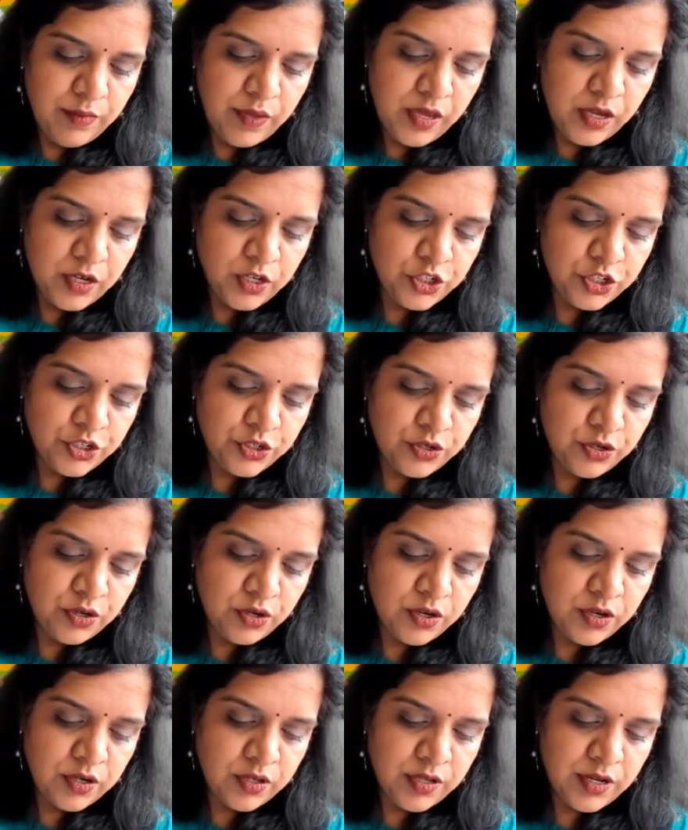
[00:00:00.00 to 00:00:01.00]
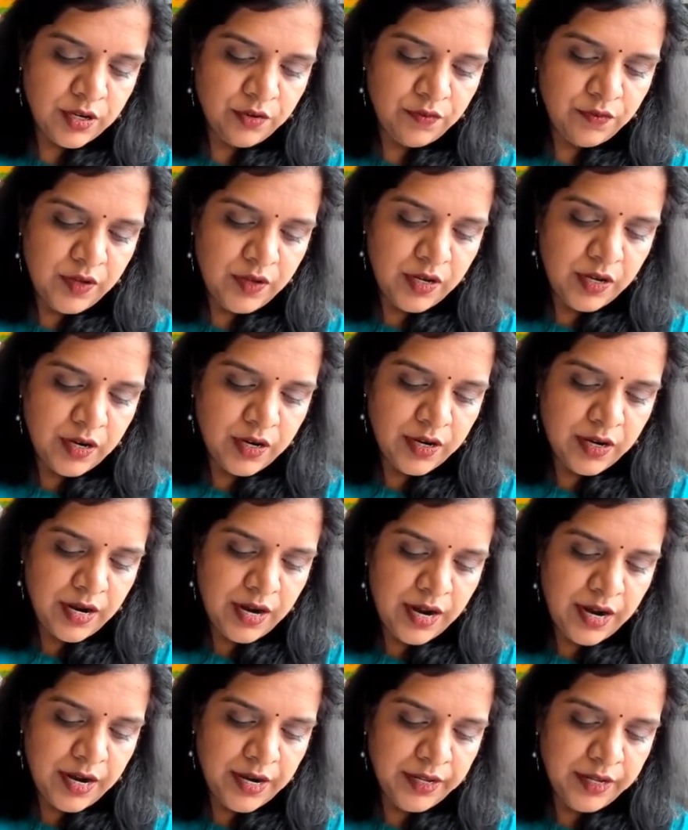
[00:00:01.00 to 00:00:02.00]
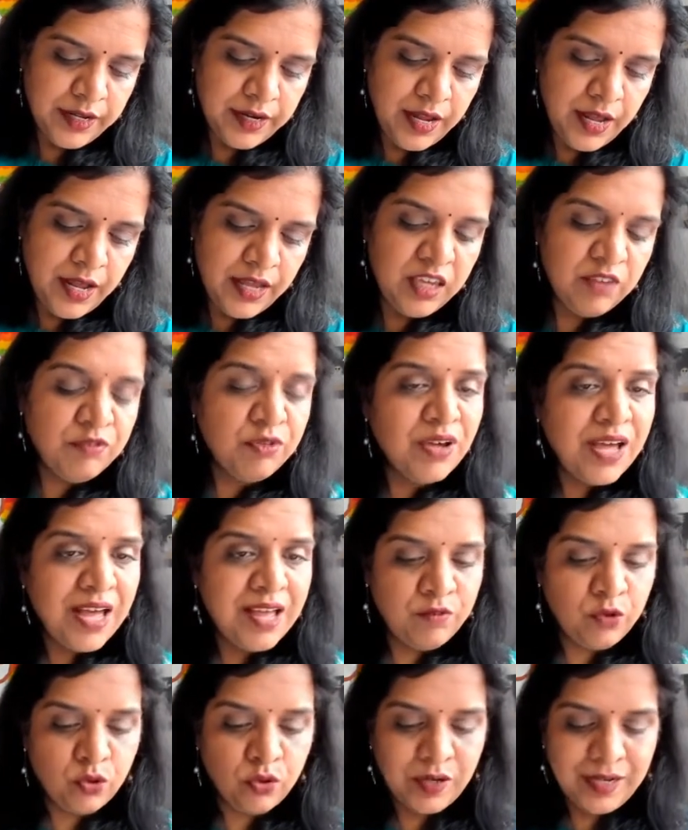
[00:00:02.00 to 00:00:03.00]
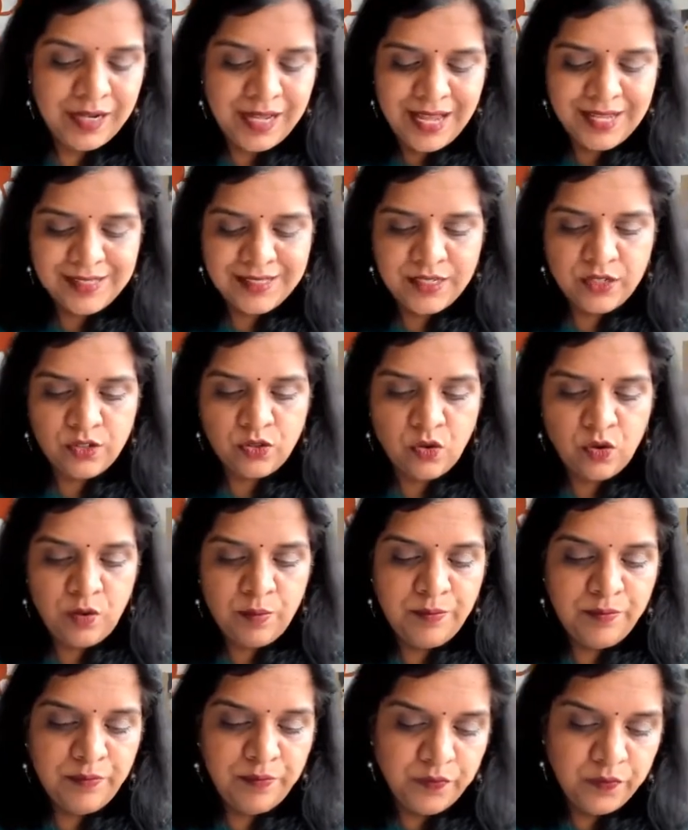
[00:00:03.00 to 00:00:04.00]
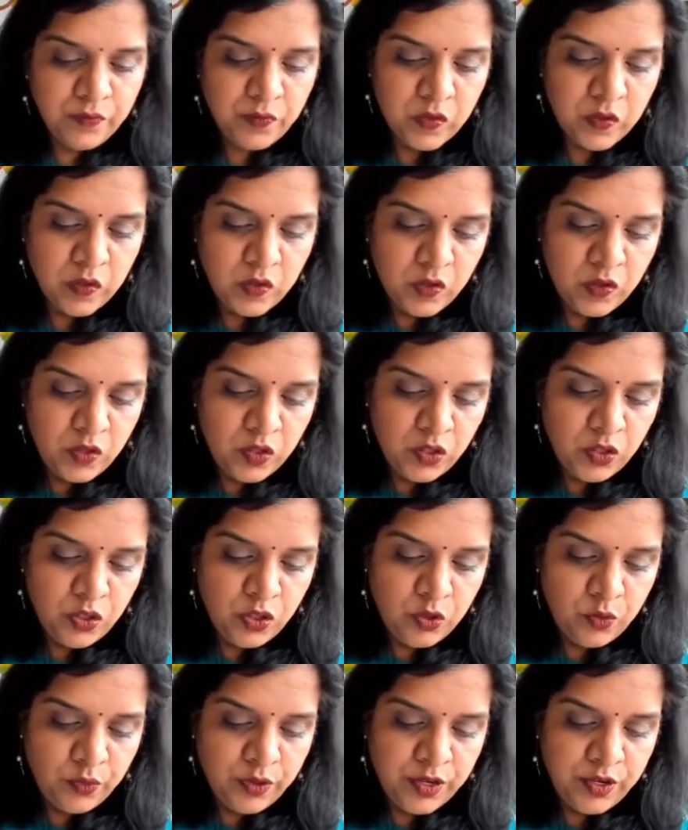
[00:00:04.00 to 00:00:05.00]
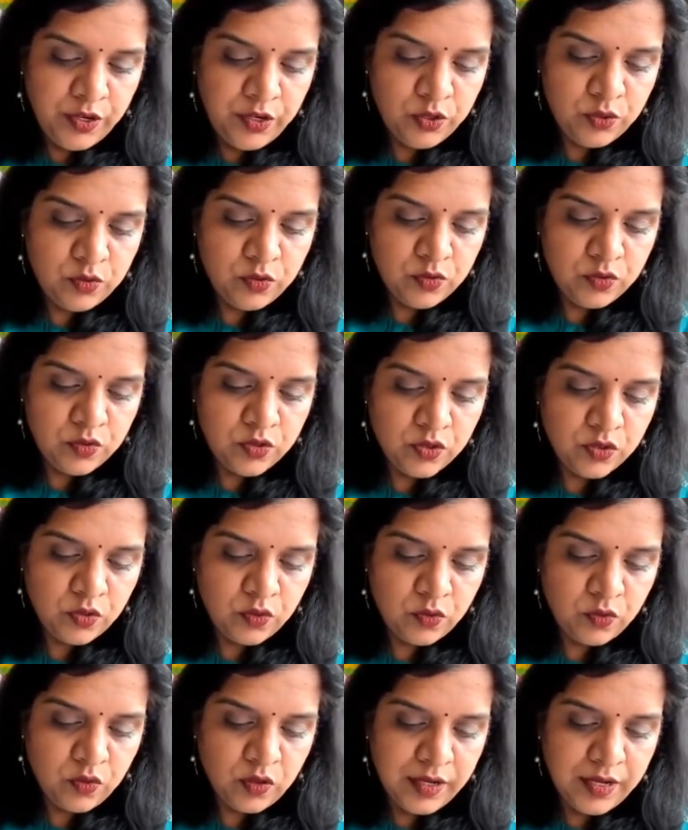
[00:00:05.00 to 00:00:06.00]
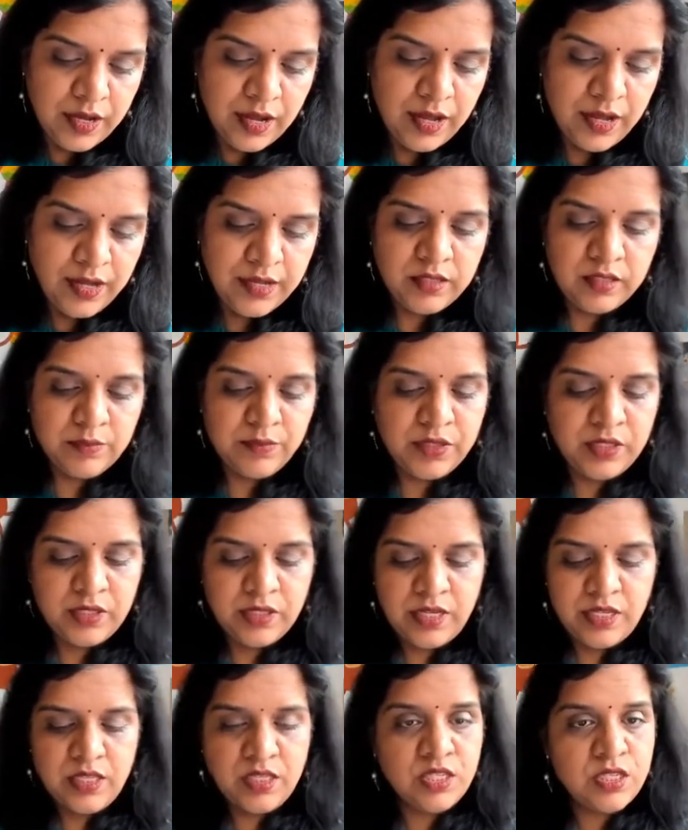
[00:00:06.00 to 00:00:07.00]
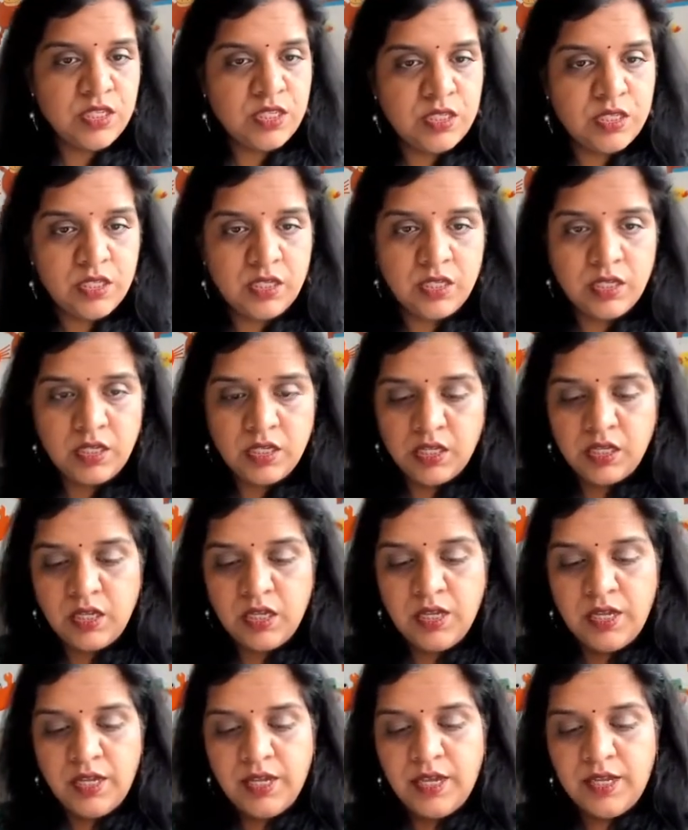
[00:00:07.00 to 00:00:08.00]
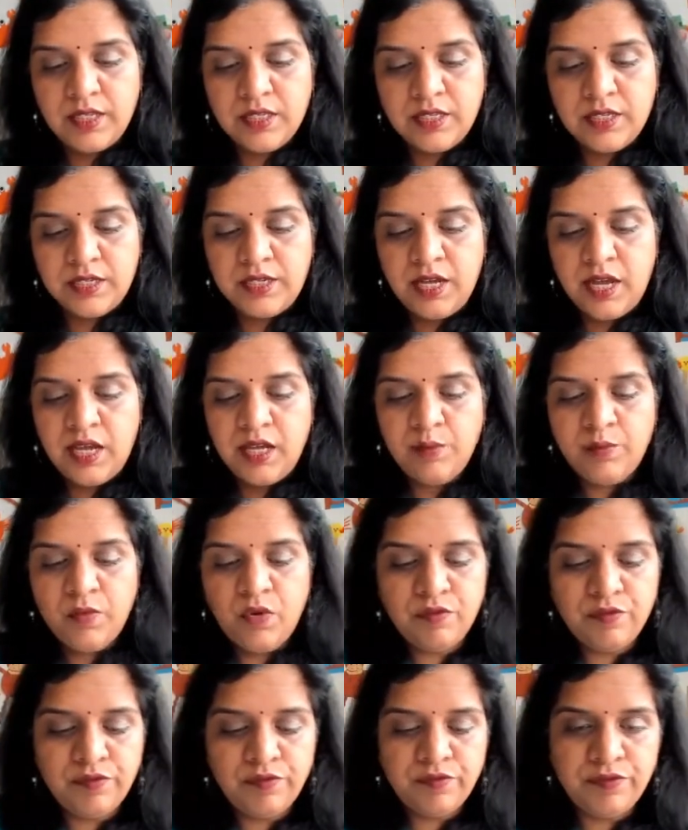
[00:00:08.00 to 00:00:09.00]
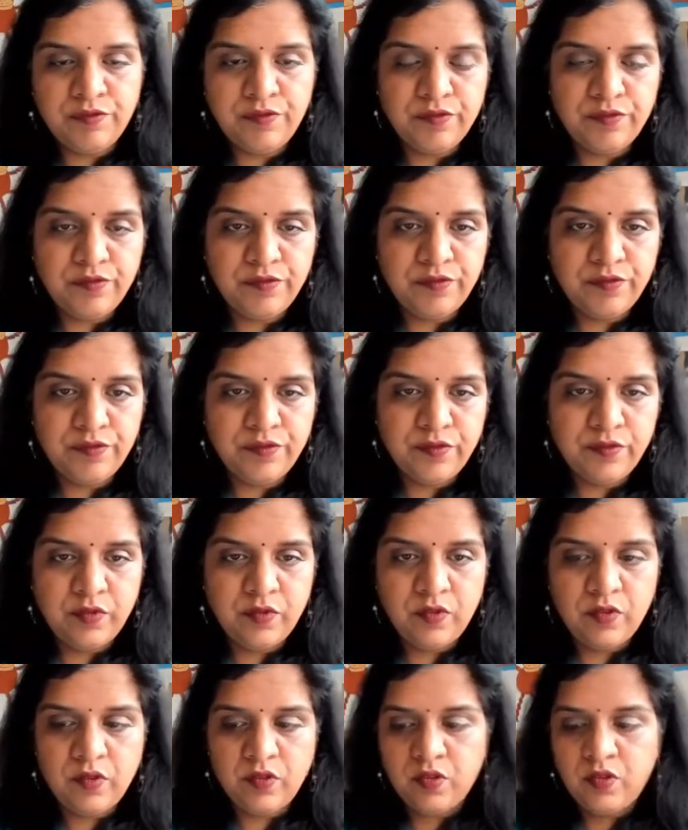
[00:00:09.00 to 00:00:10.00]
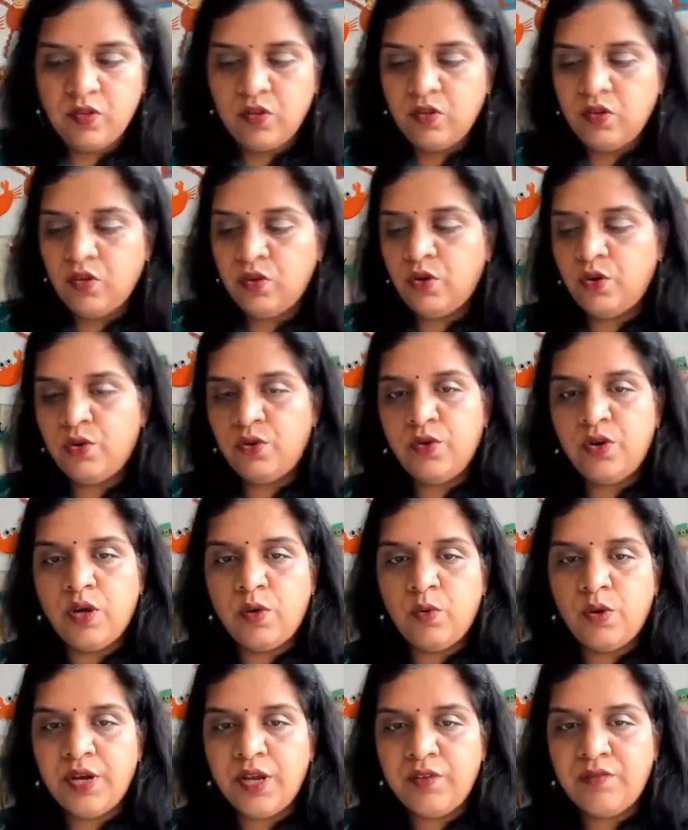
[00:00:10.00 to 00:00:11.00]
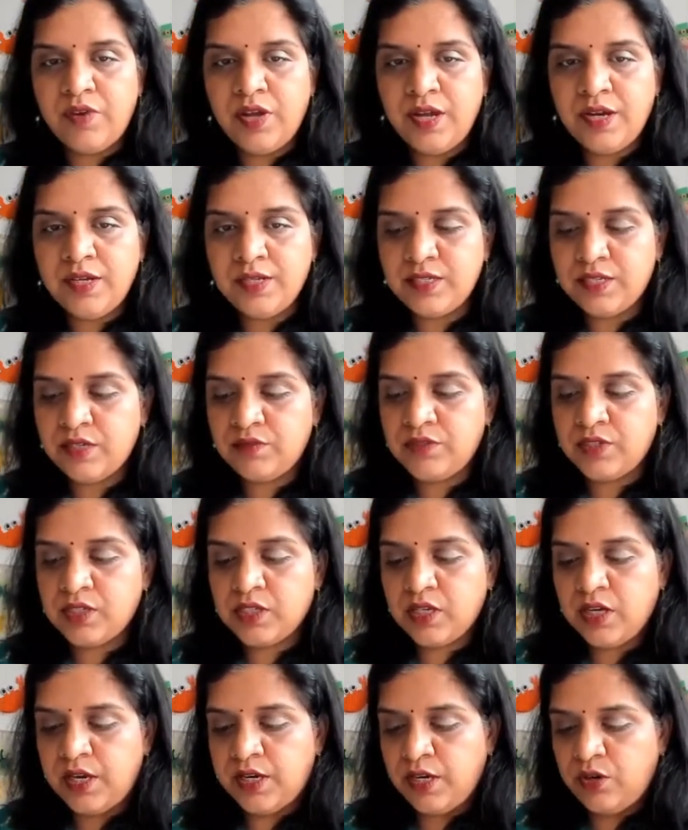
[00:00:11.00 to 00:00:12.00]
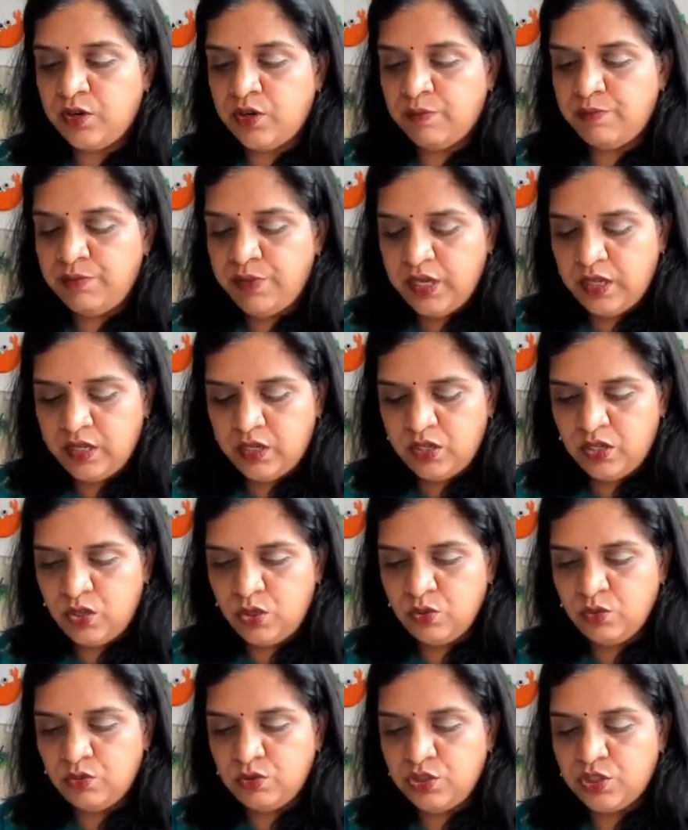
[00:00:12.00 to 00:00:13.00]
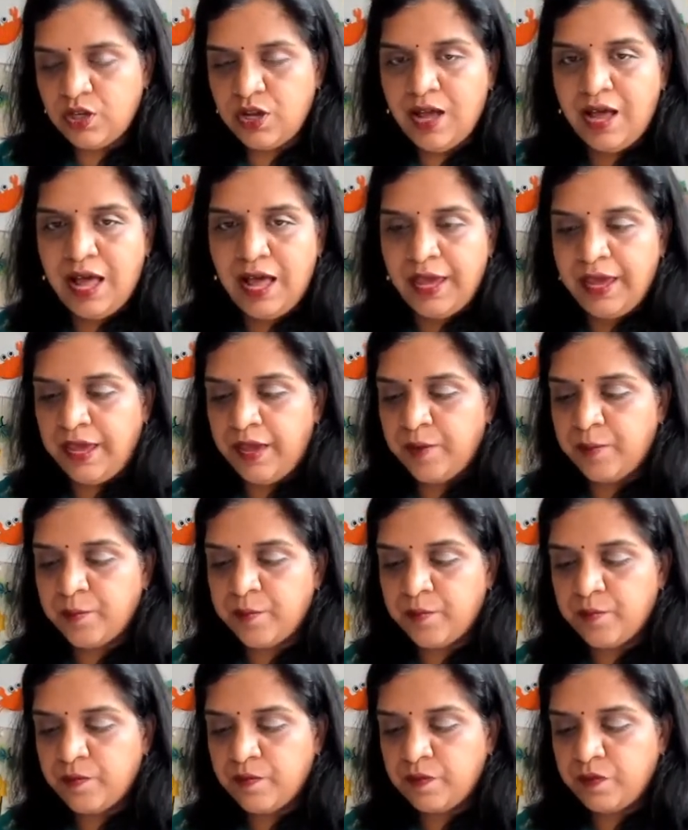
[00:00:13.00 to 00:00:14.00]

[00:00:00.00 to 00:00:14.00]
make sure that we are adding an eye. If you have googly eyes at home, you can use googly eyes, but since it's the time of Corona, what I've done is I've just cut out a big, huge eye,